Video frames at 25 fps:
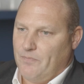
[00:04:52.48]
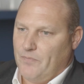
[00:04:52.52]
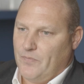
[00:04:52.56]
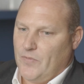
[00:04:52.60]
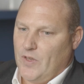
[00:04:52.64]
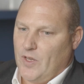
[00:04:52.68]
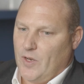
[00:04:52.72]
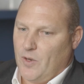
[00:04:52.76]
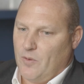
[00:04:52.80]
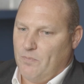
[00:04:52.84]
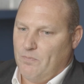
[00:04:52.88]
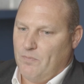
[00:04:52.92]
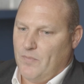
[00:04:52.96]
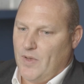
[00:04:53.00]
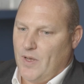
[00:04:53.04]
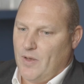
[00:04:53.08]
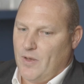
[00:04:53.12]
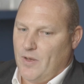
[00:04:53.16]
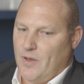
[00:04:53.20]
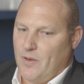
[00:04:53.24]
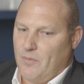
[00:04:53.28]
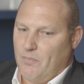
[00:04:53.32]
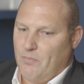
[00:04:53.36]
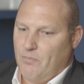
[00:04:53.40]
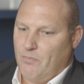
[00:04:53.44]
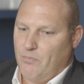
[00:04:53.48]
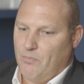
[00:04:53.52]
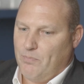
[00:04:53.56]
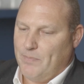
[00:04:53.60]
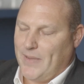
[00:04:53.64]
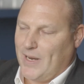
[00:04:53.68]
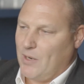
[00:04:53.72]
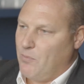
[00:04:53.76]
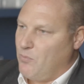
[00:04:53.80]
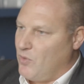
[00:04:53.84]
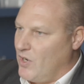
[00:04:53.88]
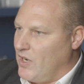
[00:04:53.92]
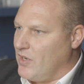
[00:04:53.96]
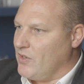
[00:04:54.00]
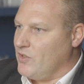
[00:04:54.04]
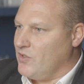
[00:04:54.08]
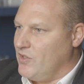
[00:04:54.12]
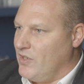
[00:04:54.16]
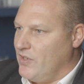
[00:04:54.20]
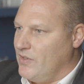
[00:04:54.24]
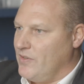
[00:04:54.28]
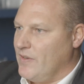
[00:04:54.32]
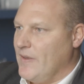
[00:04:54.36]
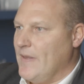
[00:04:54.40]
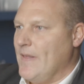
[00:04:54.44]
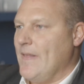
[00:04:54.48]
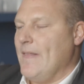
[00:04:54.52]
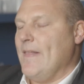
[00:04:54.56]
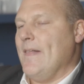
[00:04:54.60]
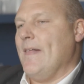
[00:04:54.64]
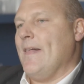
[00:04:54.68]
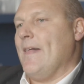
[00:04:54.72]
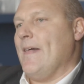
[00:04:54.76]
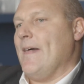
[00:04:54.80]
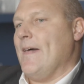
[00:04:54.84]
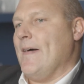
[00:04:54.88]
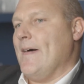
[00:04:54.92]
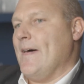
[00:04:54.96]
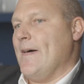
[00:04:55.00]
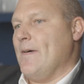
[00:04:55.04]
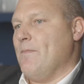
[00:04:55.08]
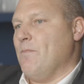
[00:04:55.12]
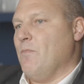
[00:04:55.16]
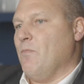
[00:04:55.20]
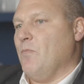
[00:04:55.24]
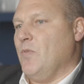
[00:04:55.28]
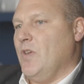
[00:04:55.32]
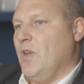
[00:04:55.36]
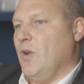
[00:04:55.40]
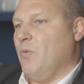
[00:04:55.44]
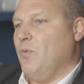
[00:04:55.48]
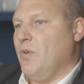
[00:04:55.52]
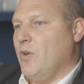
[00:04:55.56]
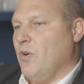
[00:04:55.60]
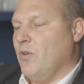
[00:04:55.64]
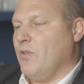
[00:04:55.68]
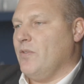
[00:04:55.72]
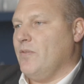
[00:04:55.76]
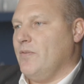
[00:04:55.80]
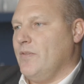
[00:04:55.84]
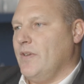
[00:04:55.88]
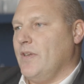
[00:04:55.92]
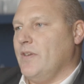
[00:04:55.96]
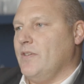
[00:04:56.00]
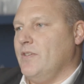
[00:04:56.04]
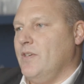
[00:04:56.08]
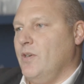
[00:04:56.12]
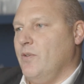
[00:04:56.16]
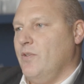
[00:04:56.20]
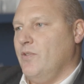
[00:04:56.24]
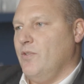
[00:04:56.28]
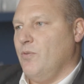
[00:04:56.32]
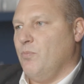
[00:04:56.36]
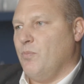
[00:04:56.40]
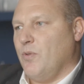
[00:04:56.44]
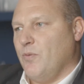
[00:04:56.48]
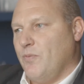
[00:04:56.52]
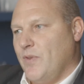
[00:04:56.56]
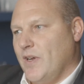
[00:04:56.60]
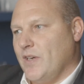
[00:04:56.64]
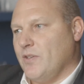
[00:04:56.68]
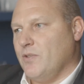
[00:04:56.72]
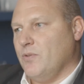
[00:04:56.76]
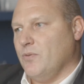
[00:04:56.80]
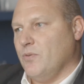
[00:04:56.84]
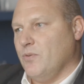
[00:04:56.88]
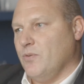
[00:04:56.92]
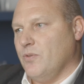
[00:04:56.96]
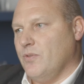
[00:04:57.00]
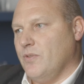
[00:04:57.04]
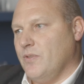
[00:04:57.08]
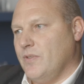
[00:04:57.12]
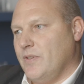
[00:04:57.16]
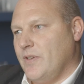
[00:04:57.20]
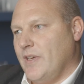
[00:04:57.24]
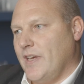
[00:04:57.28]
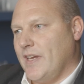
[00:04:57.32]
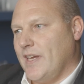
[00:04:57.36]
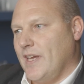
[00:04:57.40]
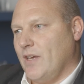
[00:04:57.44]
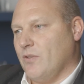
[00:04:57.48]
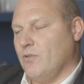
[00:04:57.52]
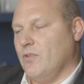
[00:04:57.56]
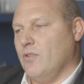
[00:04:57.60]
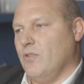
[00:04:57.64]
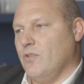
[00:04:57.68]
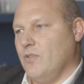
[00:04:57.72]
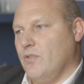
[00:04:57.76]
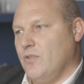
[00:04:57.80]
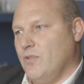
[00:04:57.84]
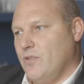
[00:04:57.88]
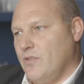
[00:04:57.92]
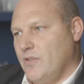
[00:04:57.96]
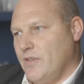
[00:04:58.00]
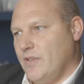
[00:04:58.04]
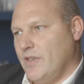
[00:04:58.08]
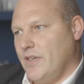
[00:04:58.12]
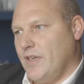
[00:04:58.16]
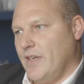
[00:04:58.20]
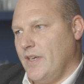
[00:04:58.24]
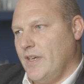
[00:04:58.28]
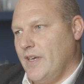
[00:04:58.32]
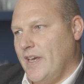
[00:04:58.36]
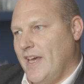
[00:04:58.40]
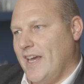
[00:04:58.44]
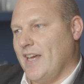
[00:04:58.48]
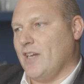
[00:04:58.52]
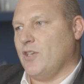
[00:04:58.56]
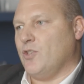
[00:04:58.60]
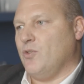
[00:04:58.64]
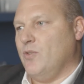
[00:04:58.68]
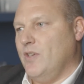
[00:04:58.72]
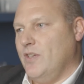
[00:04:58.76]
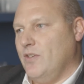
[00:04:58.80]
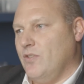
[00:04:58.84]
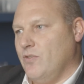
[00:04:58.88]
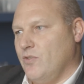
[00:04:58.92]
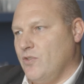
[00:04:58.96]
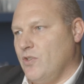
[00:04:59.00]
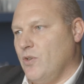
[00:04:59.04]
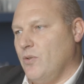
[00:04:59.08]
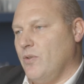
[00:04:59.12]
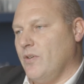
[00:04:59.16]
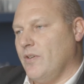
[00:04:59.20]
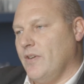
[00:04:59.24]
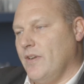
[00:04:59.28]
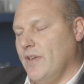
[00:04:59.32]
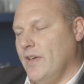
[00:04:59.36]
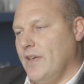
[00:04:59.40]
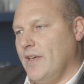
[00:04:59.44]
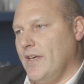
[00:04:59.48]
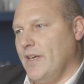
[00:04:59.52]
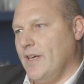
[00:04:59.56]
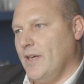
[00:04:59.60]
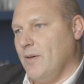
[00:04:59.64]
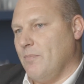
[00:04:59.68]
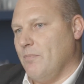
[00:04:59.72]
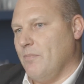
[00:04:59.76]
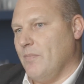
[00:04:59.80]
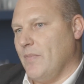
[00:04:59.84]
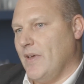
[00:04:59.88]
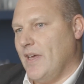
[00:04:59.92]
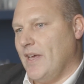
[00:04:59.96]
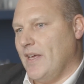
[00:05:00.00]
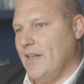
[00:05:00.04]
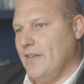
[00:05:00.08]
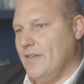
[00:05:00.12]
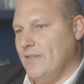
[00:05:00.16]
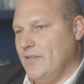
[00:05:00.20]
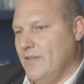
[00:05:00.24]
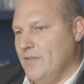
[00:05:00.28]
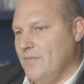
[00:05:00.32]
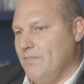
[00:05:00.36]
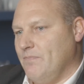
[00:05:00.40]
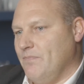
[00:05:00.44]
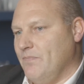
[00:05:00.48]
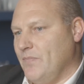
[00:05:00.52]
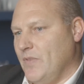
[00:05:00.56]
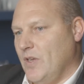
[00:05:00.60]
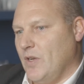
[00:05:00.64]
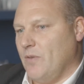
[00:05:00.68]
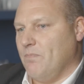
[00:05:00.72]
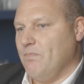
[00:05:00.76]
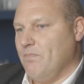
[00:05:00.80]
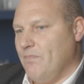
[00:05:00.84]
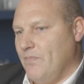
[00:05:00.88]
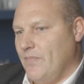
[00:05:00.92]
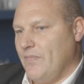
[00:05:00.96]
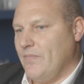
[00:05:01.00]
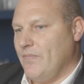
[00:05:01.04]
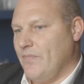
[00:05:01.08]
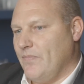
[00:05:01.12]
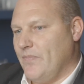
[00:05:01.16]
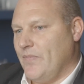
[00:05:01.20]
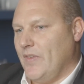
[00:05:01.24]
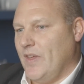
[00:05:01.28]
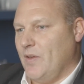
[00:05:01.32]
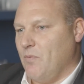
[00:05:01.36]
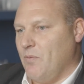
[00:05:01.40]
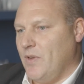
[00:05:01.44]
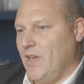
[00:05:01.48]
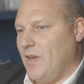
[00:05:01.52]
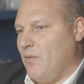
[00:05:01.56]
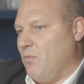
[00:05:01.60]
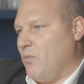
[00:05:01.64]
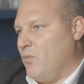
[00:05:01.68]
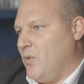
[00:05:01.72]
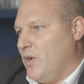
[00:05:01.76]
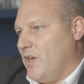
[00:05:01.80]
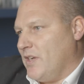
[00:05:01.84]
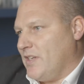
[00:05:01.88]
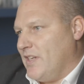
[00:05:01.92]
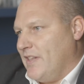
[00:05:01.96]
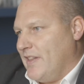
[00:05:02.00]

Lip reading: you know, bank branches. You know, we've got a series of professionals, accountants, actuaries and so on. And, you know, it worked